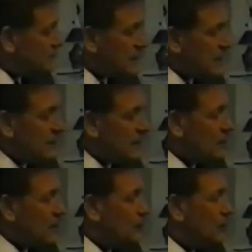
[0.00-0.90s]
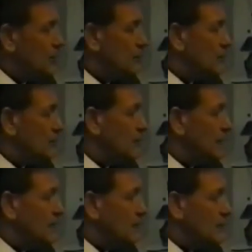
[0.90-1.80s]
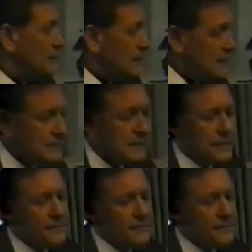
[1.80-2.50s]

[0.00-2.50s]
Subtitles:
okay, about 1.1 metre or whatever it is.